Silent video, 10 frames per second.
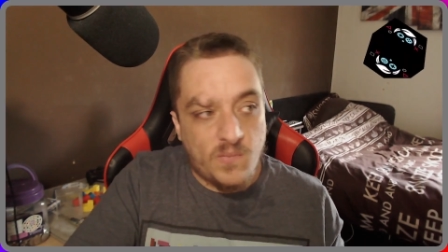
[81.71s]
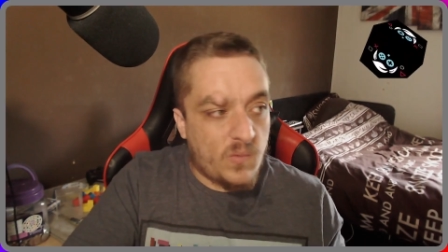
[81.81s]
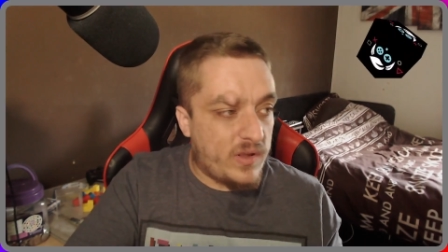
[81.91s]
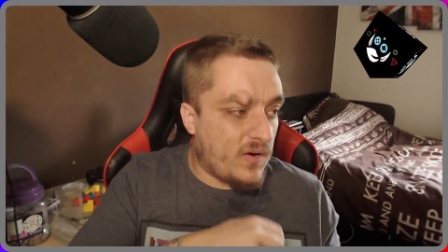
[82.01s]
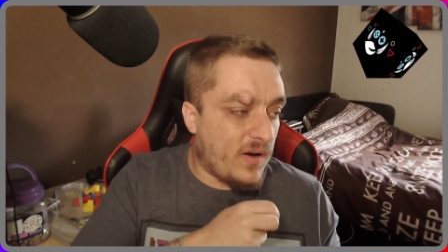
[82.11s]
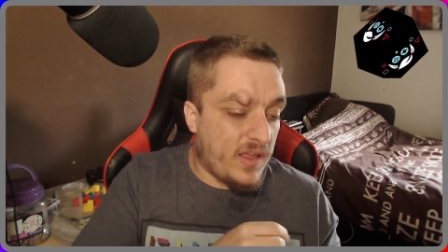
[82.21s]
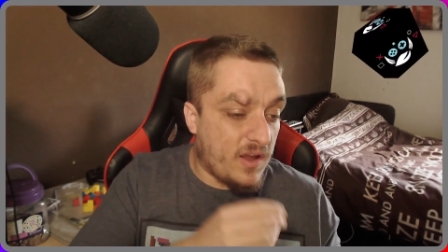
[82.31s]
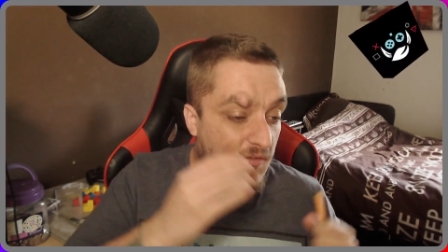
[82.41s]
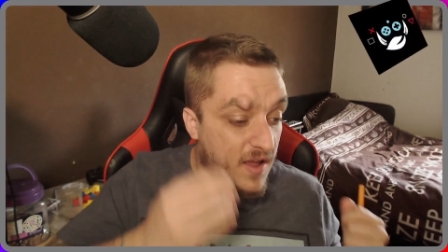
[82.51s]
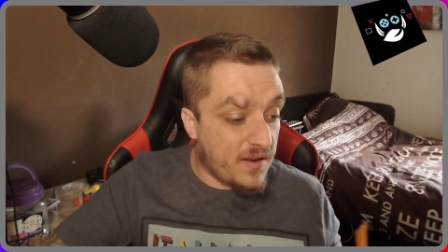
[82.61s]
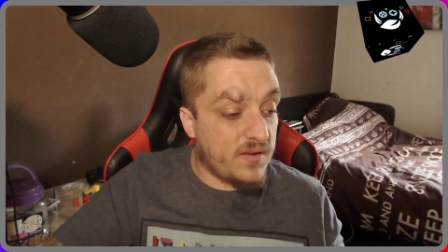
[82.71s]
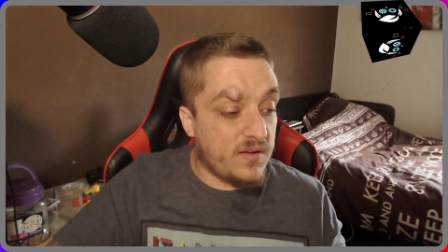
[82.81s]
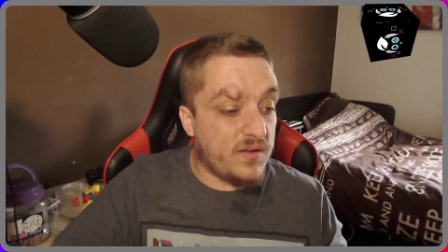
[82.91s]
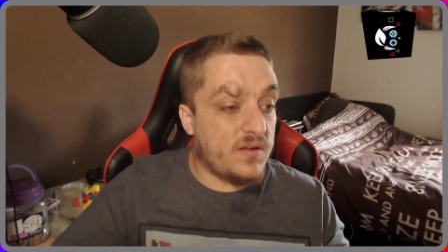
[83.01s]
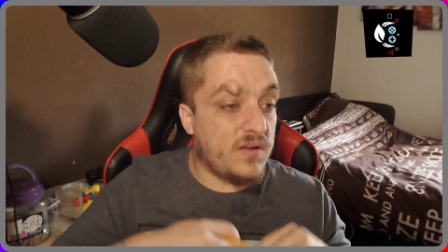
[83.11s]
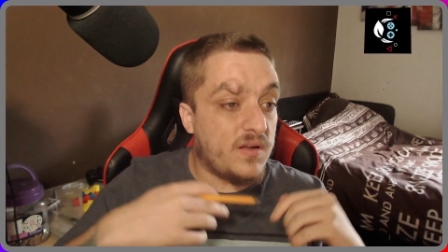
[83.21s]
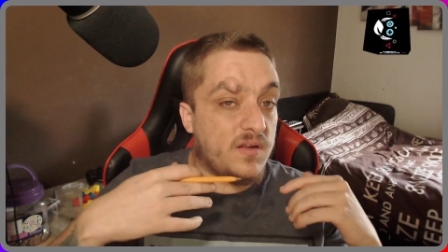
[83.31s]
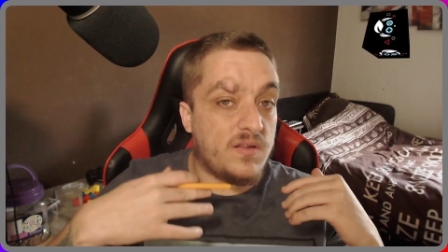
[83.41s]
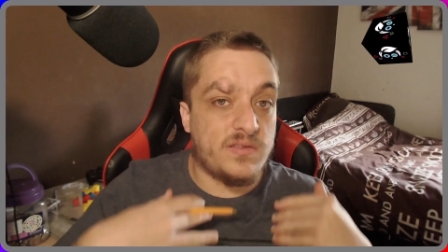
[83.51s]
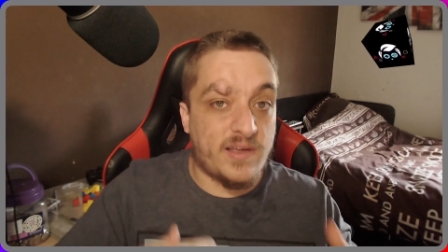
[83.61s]
When you're in your head,
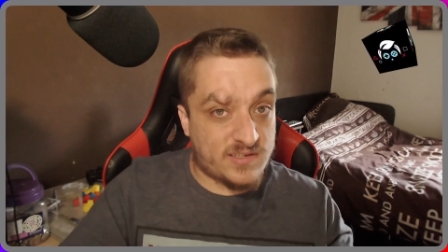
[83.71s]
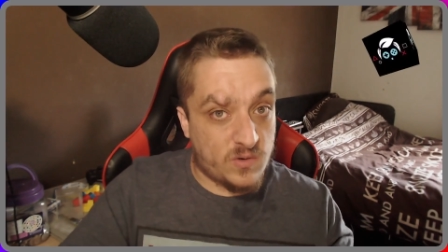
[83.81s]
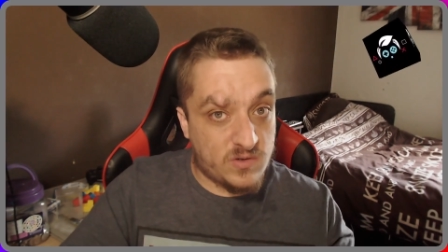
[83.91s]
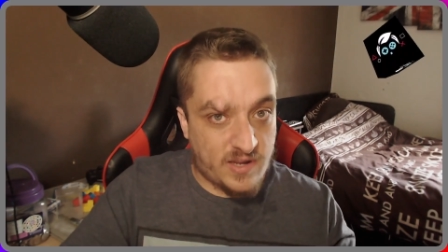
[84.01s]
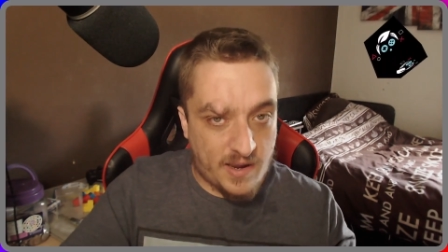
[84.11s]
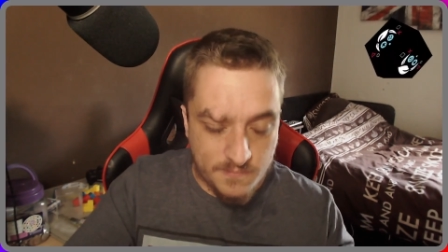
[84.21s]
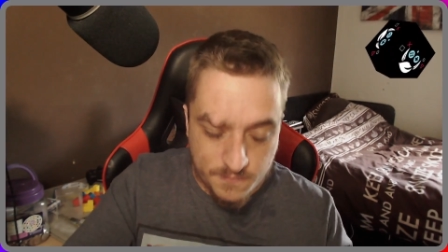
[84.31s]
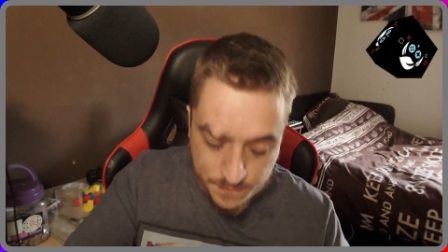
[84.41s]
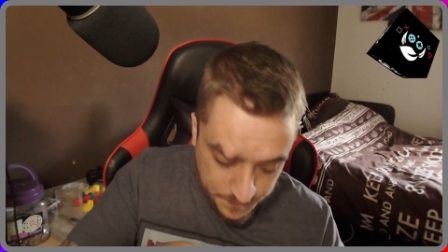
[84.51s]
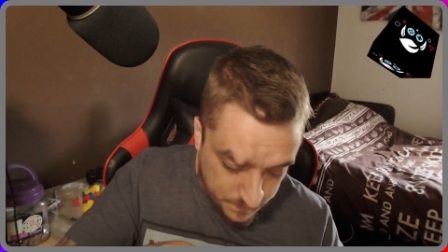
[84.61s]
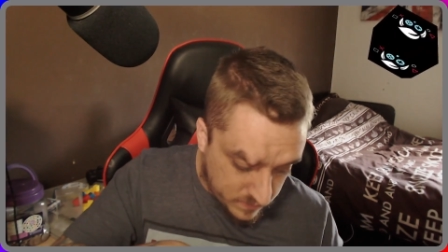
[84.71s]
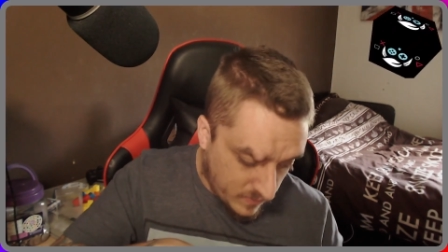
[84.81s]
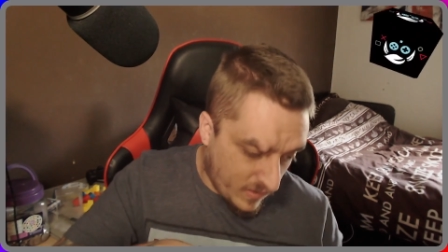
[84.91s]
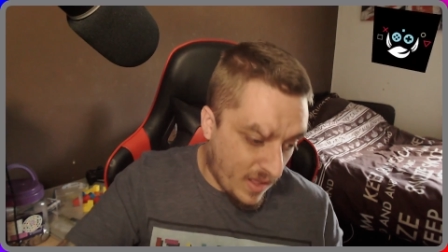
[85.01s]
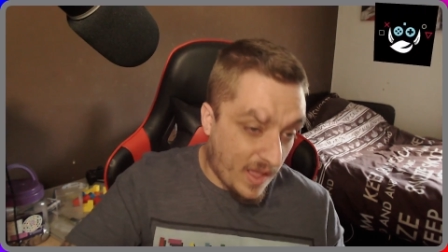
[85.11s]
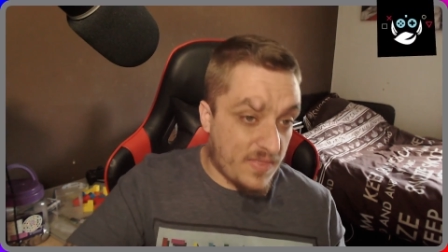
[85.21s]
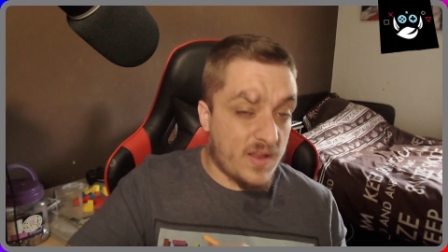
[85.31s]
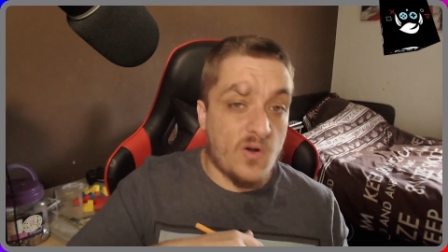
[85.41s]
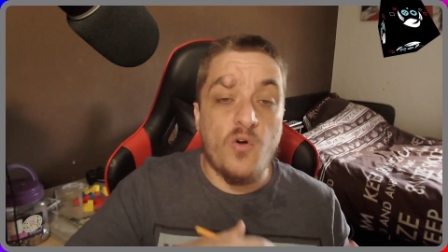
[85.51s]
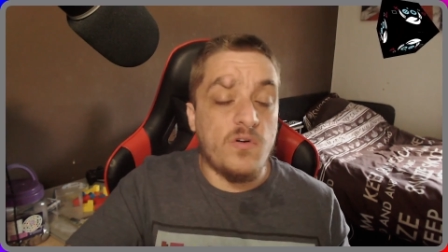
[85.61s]
that's how you start, and
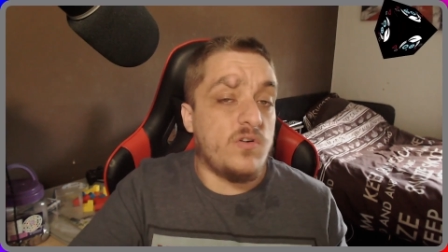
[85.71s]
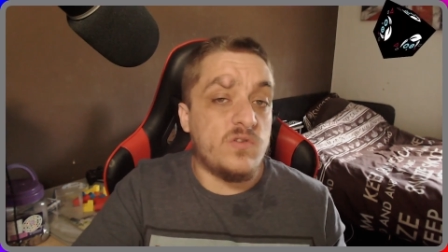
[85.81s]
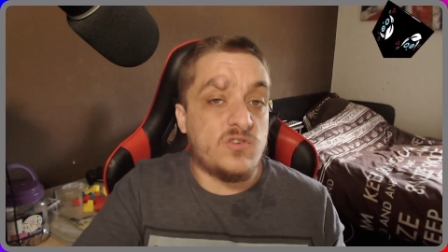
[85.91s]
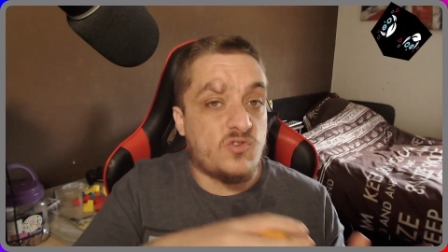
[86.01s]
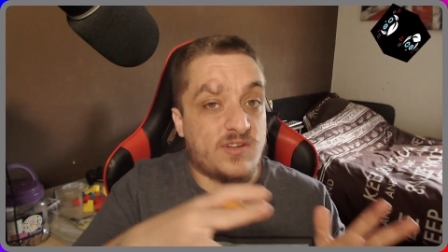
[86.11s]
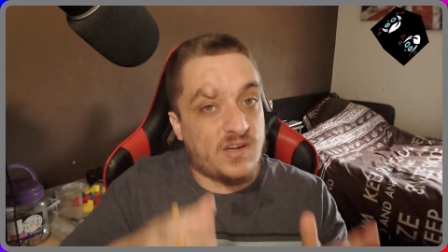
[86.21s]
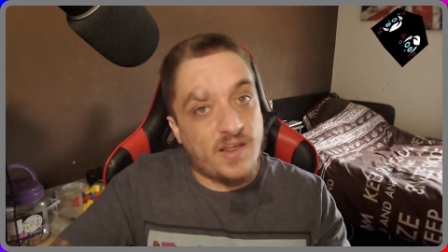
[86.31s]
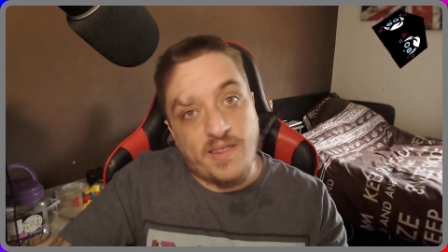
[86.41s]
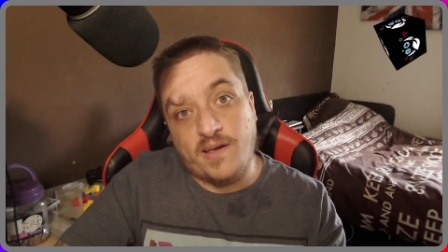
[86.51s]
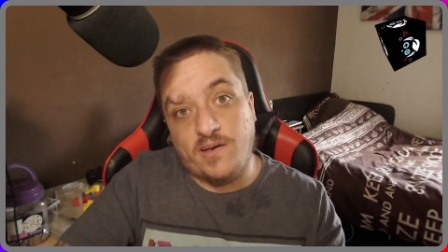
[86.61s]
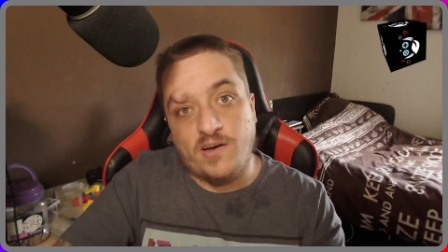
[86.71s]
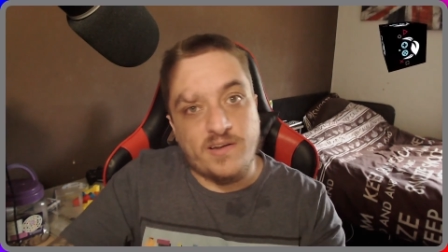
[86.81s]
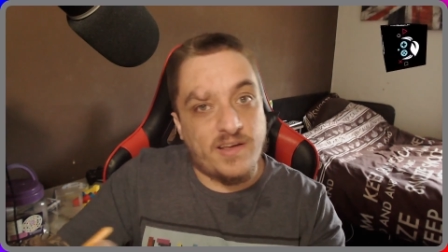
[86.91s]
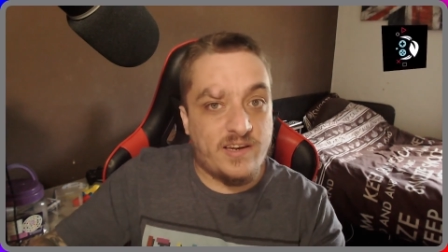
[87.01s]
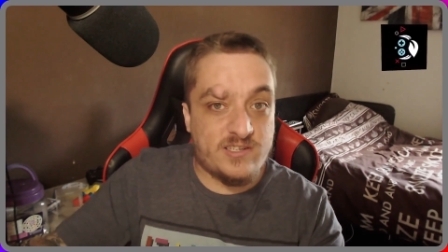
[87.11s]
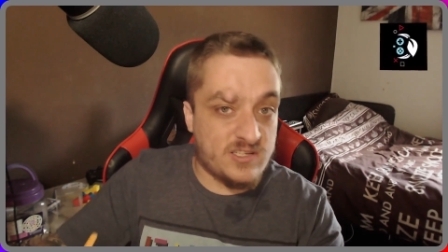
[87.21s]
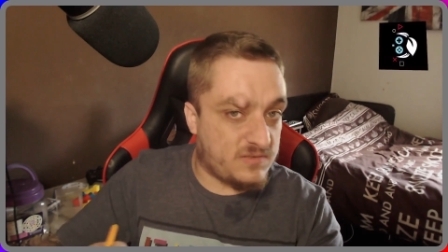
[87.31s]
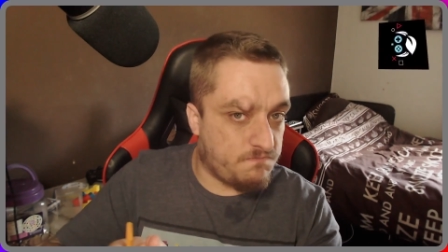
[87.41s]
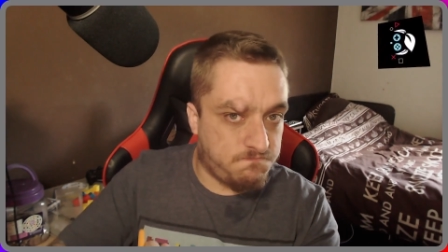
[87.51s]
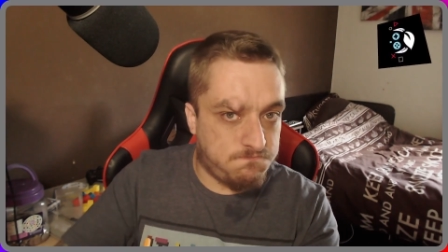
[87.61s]
then all you got to do is translate that code into
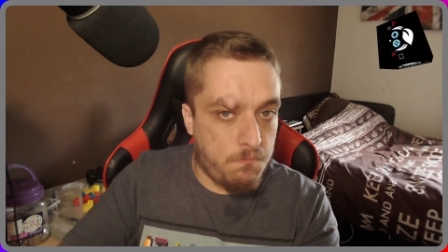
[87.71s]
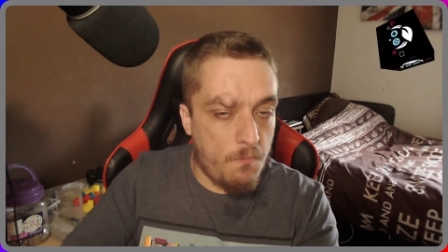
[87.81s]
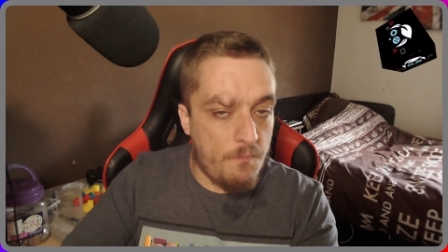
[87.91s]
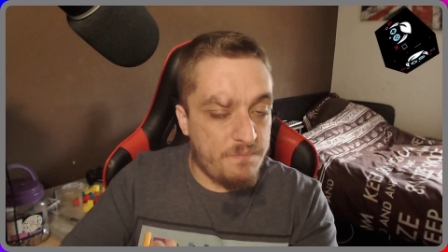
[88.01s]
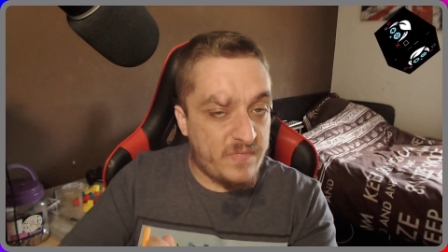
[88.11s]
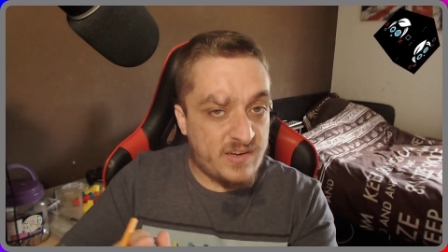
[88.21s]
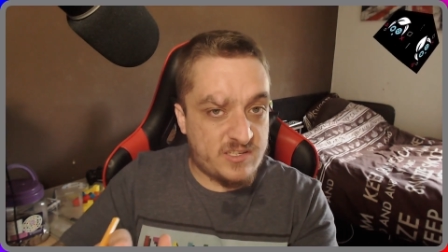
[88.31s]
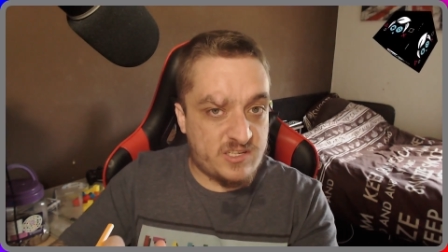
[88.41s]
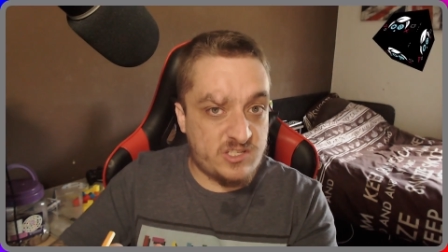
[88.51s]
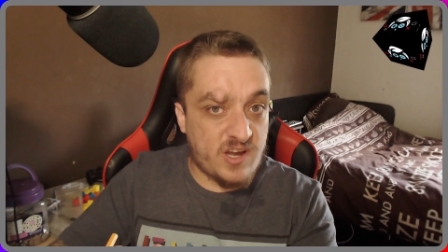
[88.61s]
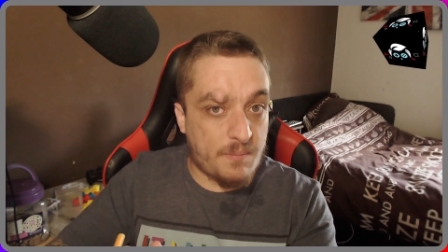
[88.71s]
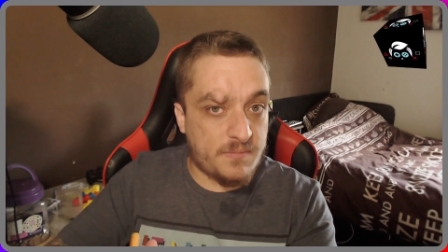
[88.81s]
C#.